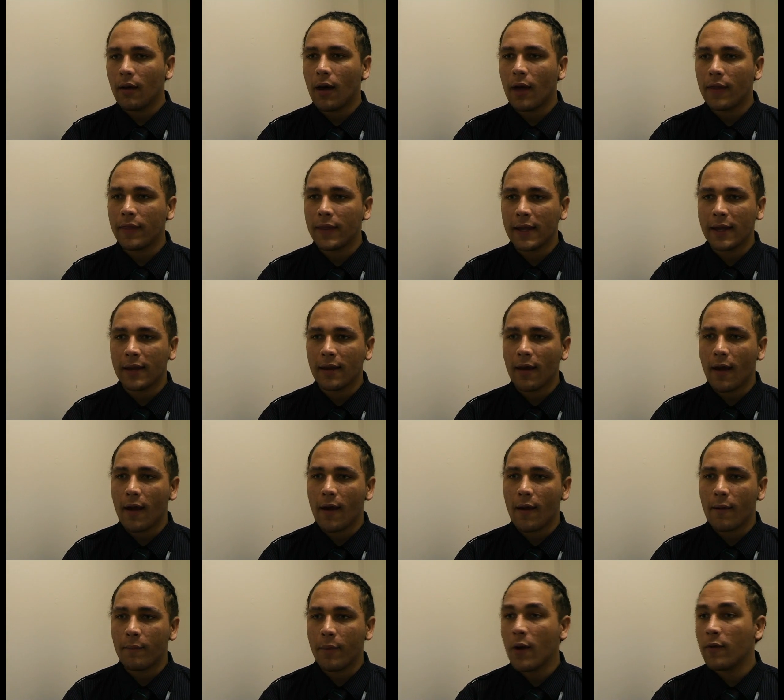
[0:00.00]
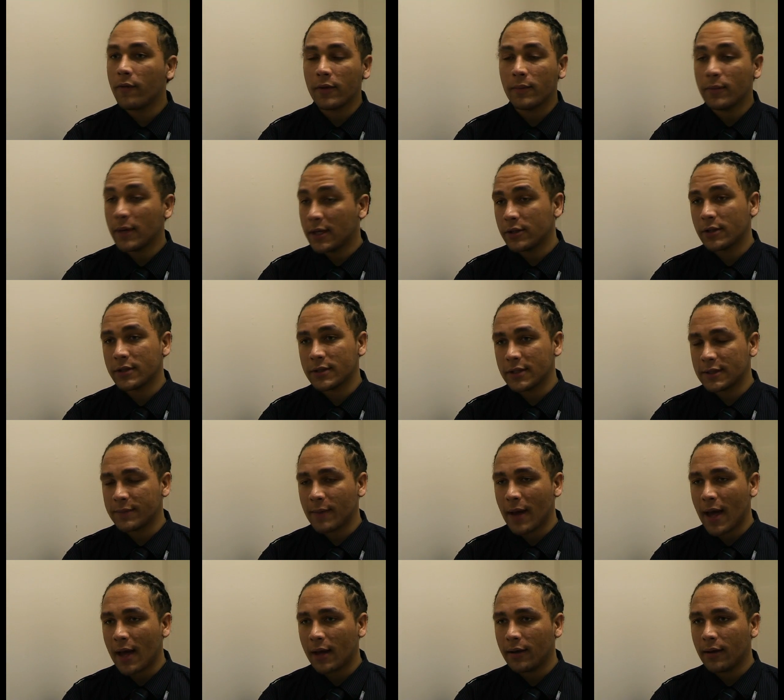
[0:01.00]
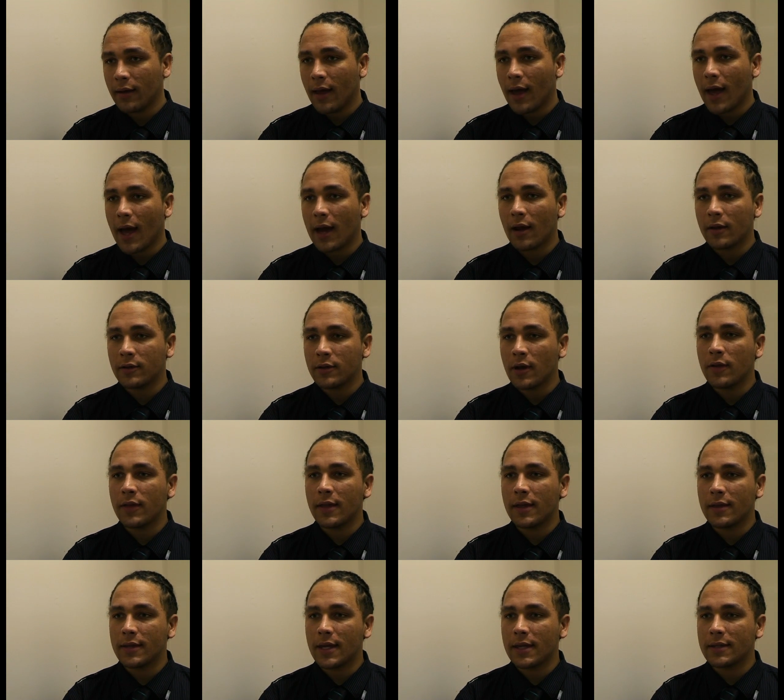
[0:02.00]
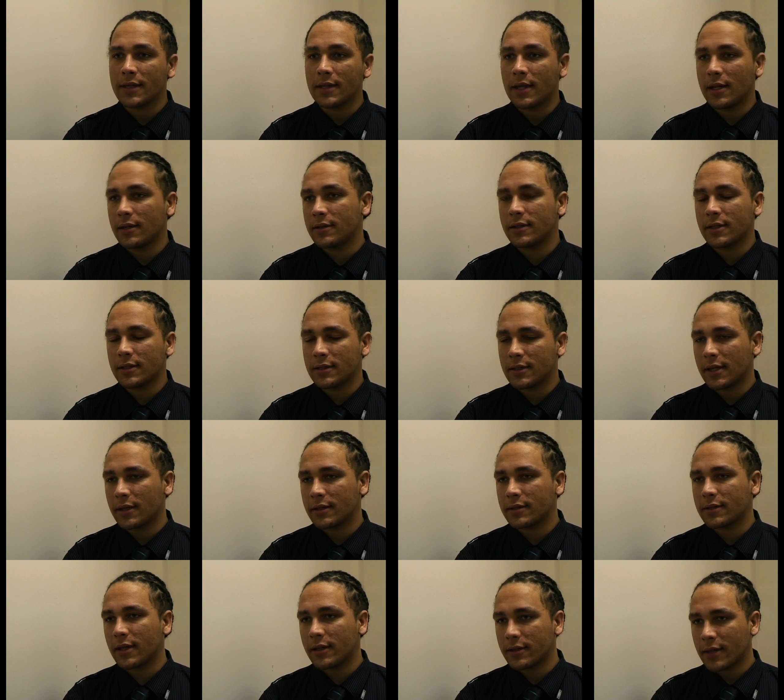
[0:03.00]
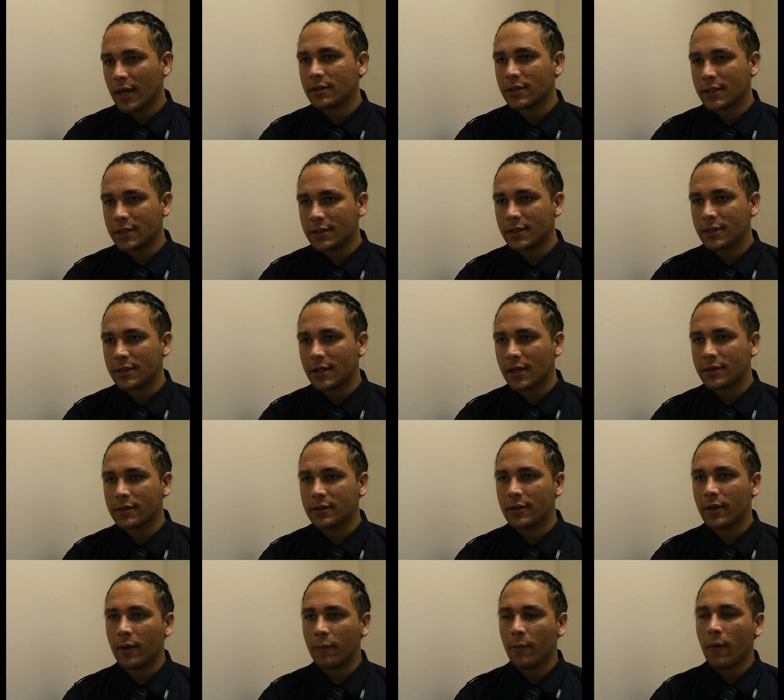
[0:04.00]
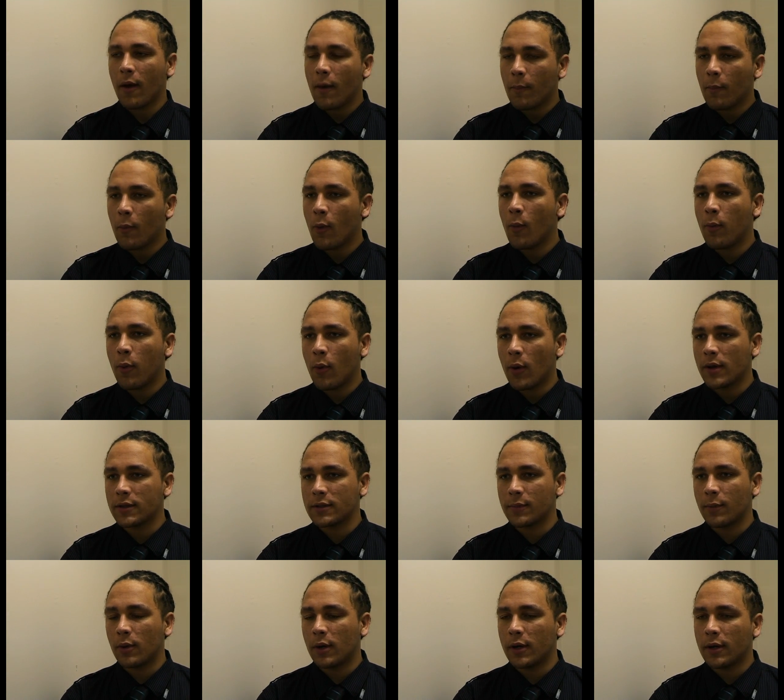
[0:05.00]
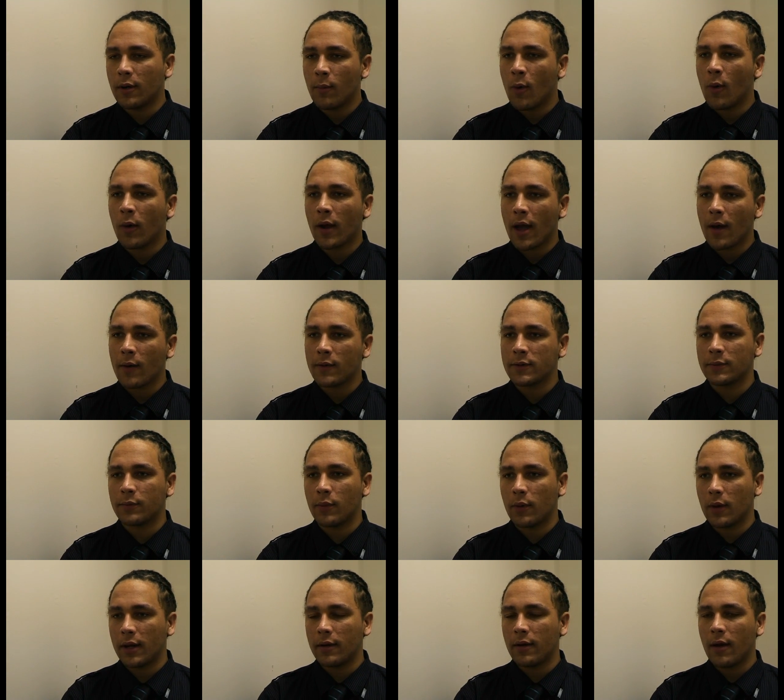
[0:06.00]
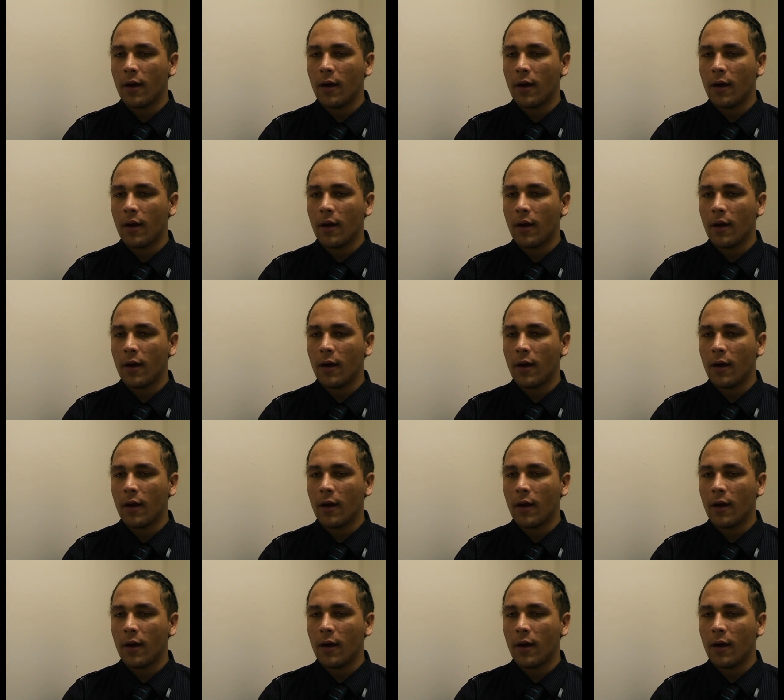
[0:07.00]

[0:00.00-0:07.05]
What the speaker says: I think both can be just as bad, and I don't think there's any statistics that actually suggest that, more boys are bullied and more girls are bullied.